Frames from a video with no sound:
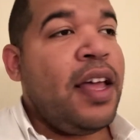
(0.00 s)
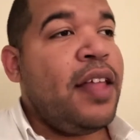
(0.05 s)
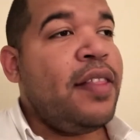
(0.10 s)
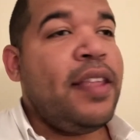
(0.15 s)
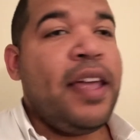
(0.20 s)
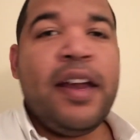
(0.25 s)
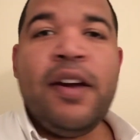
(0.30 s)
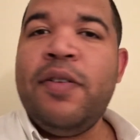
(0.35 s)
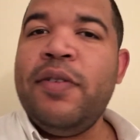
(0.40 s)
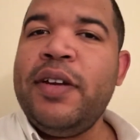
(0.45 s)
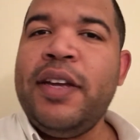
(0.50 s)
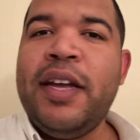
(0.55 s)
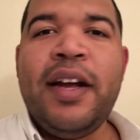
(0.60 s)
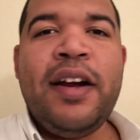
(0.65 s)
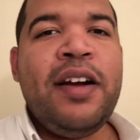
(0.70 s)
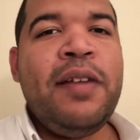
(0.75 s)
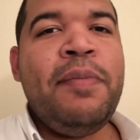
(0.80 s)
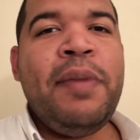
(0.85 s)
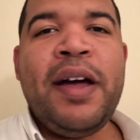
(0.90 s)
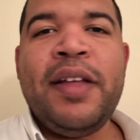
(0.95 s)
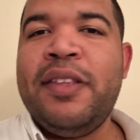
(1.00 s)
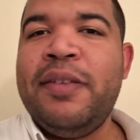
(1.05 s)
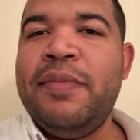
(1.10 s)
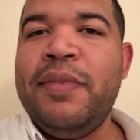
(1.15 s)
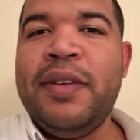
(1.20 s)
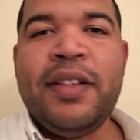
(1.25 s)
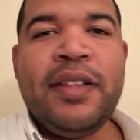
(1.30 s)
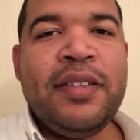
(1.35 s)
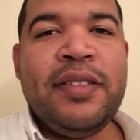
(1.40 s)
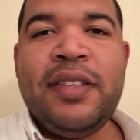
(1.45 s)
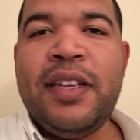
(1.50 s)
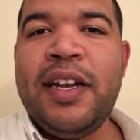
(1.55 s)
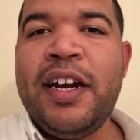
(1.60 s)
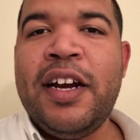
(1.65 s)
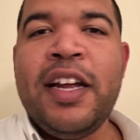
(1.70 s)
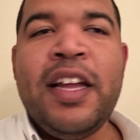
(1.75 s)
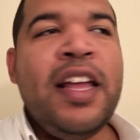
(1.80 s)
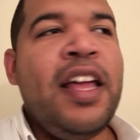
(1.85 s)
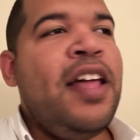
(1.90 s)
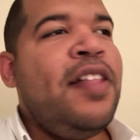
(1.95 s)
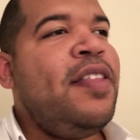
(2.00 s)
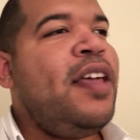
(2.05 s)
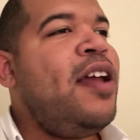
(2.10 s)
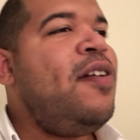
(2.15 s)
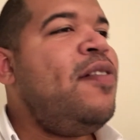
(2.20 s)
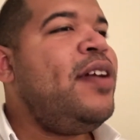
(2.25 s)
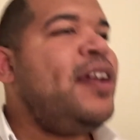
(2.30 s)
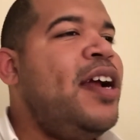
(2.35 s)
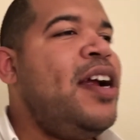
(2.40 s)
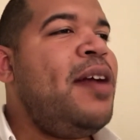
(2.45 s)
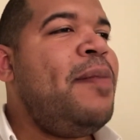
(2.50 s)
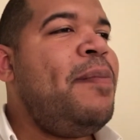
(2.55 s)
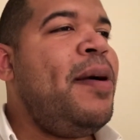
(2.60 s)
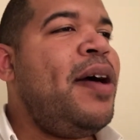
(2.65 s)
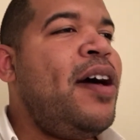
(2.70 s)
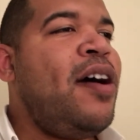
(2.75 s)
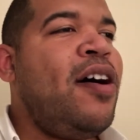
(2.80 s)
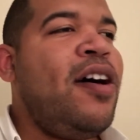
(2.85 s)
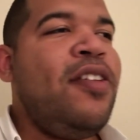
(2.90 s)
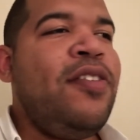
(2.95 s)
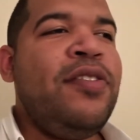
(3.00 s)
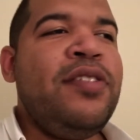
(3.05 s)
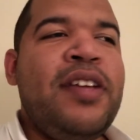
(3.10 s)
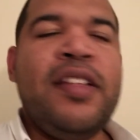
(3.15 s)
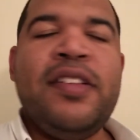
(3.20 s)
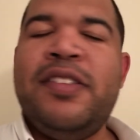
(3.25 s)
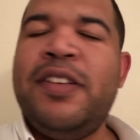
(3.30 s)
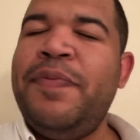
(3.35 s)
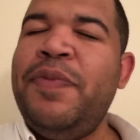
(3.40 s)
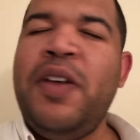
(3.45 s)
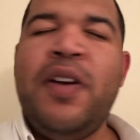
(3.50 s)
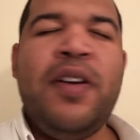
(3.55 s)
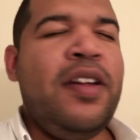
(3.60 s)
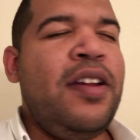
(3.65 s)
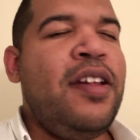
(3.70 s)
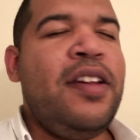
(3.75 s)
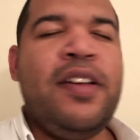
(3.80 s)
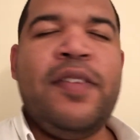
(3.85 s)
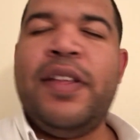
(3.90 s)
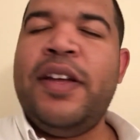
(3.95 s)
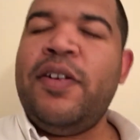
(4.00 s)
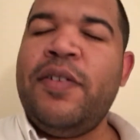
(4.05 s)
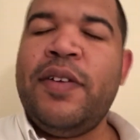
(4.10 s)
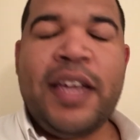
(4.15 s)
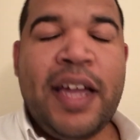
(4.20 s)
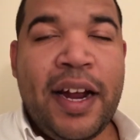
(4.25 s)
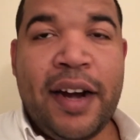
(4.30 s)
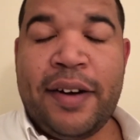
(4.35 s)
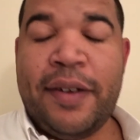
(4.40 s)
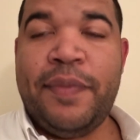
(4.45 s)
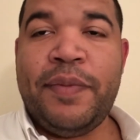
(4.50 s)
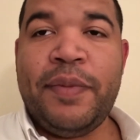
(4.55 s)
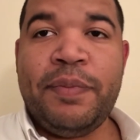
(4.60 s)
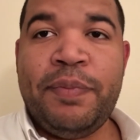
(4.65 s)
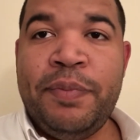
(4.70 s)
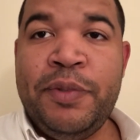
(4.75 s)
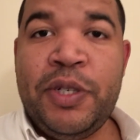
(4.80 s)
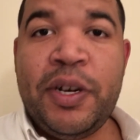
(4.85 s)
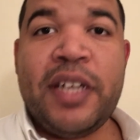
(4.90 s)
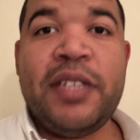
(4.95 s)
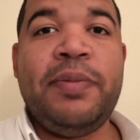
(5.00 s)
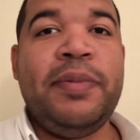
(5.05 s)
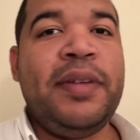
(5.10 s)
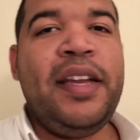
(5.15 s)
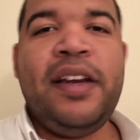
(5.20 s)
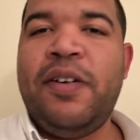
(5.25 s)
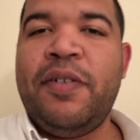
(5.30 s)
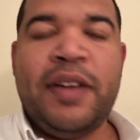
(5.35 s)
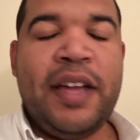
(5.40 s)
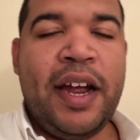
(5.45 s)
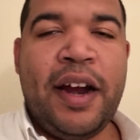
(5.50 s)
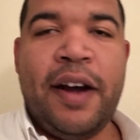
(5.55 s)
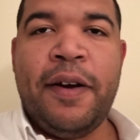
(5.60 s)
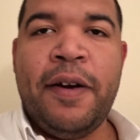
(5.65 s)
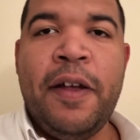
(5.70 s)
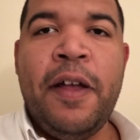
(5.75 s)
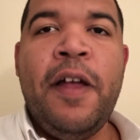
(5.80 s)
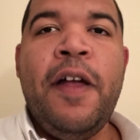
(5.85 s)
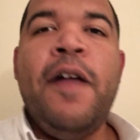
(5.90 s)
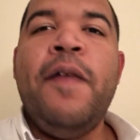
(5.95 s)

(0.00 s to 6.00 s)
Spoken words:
They don't care about the military. They don't care about all those other stuff. No. They don't care. Trust me, they don't care.